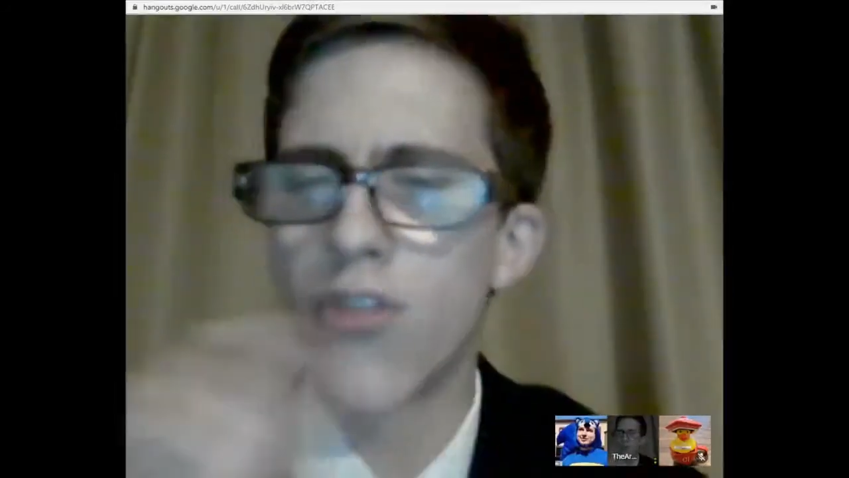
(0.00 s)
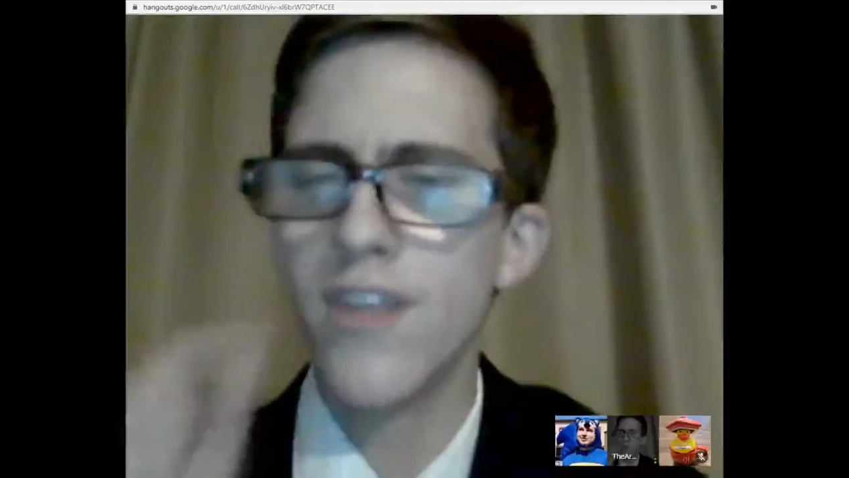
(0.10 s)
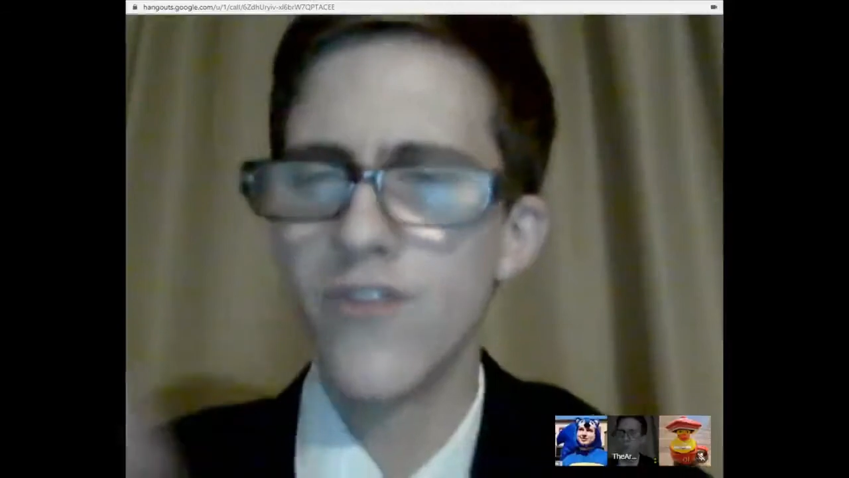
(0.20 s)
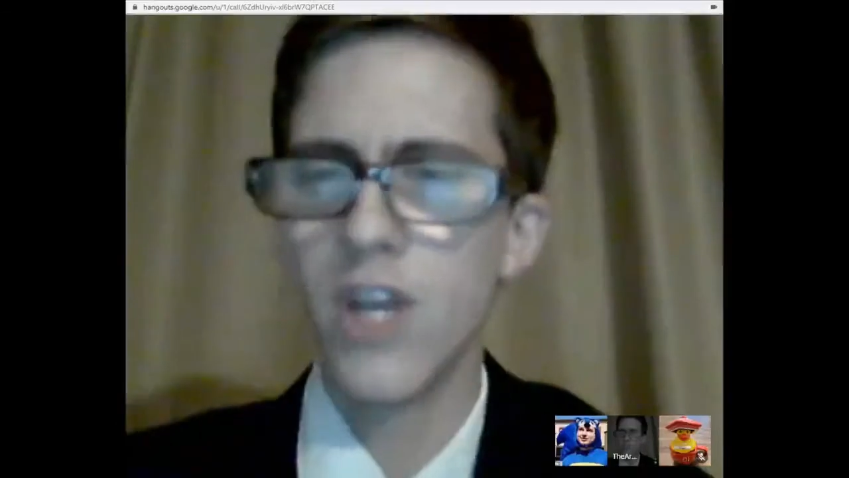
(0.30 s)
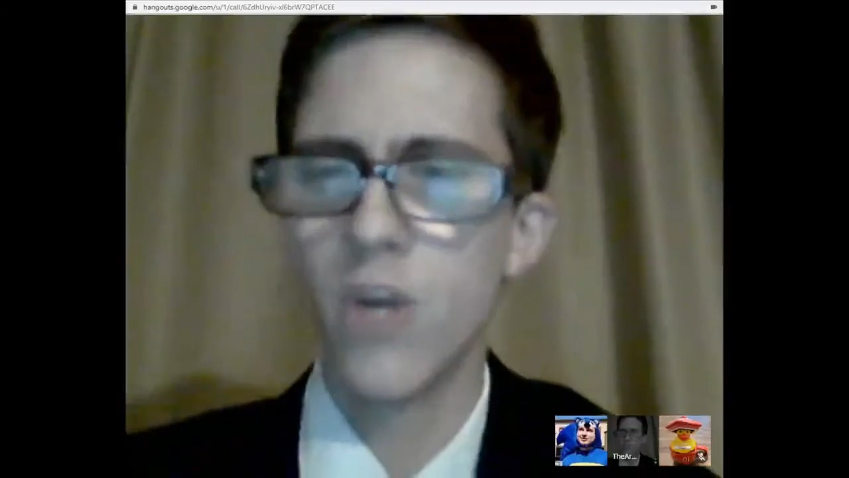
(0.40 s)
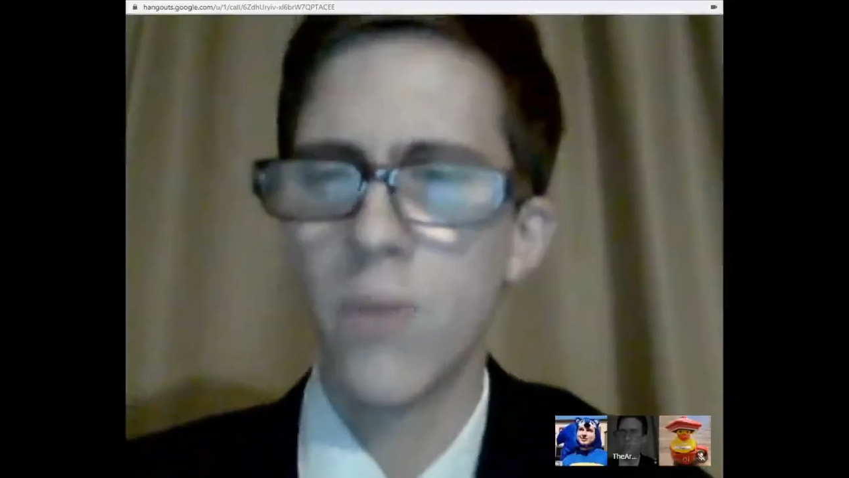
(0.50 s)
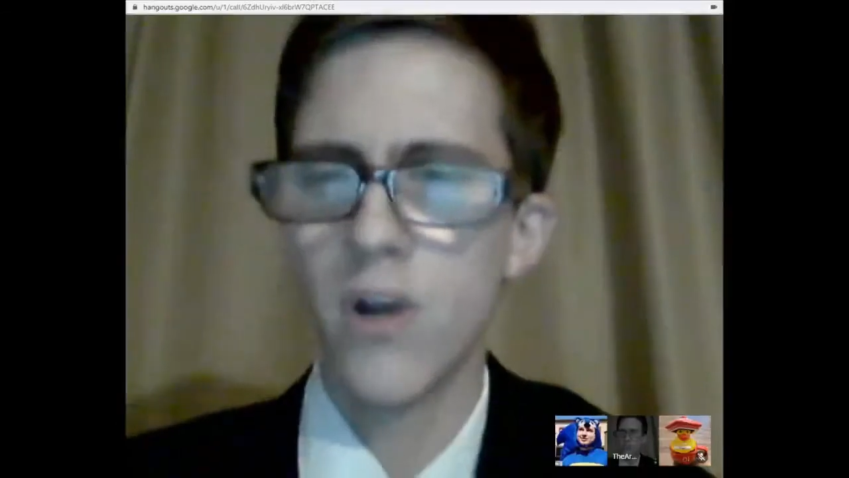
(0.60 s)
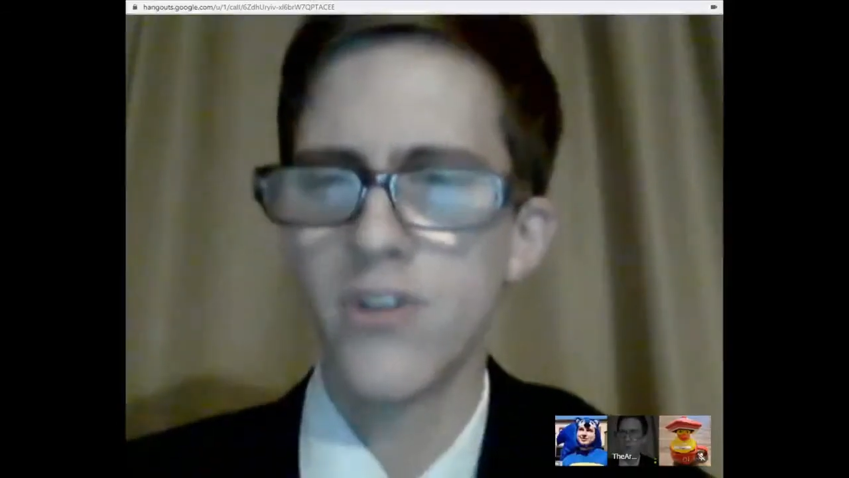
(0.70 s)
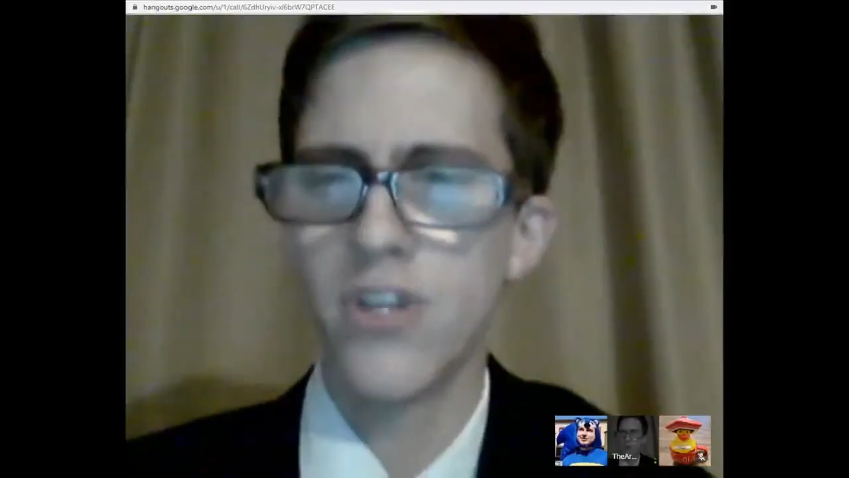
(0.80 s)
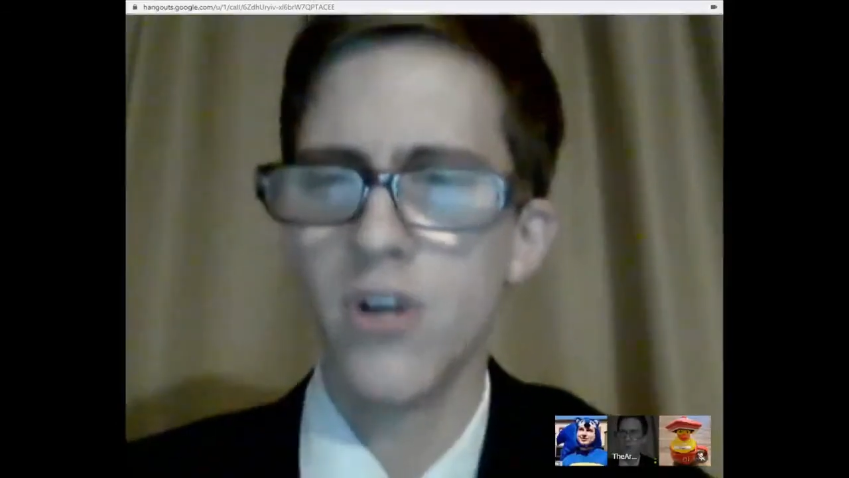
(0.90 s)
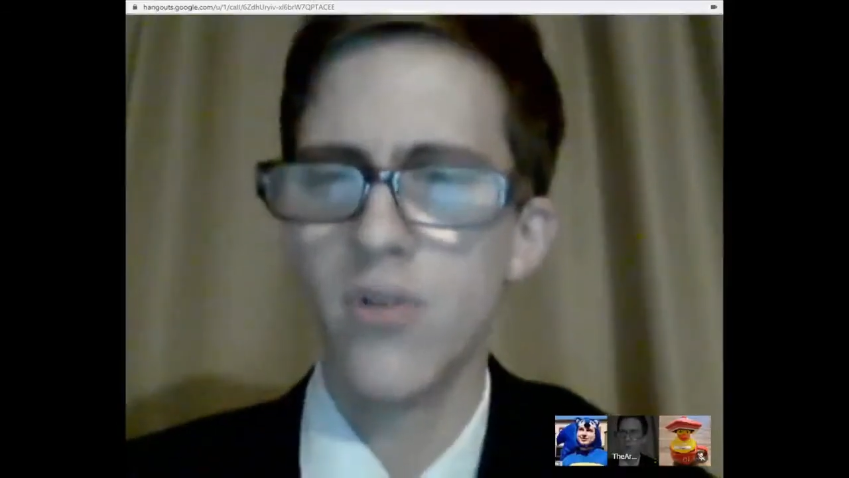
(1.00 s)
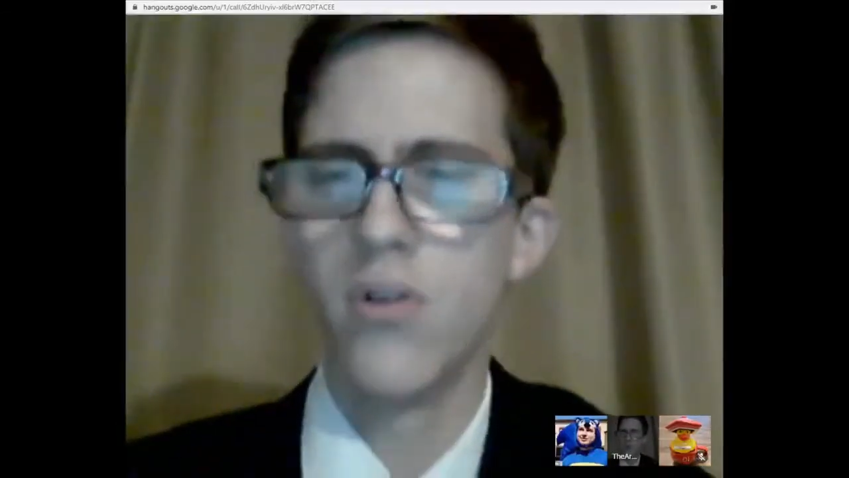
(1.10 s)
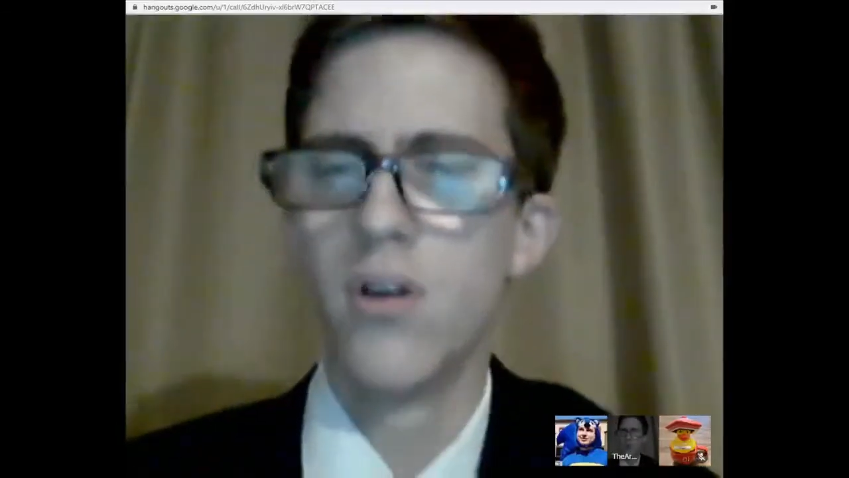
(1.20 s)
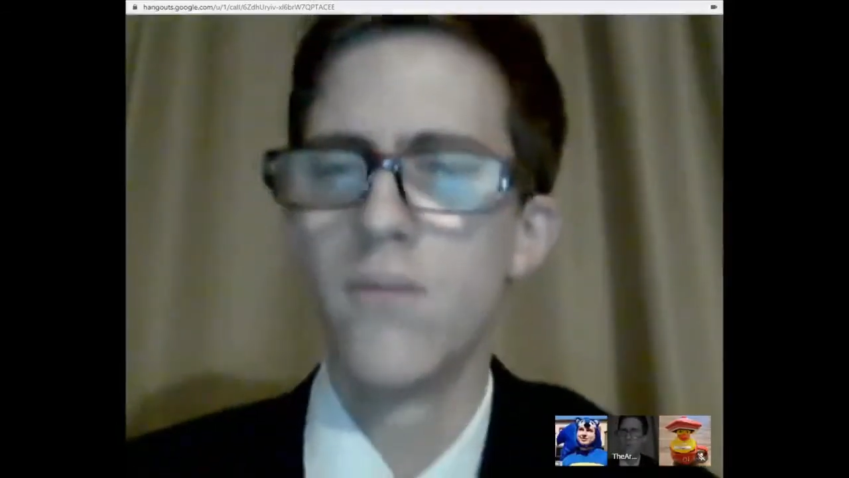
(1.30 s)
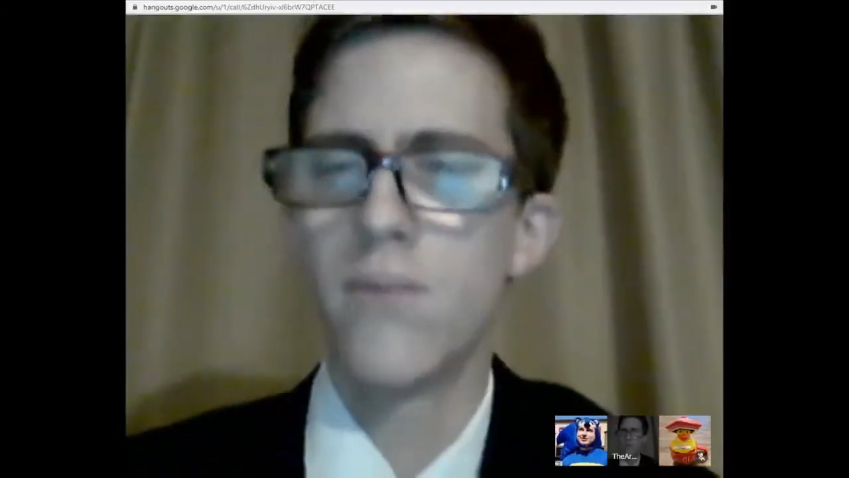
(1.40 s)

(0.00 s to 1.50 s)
this video part 2,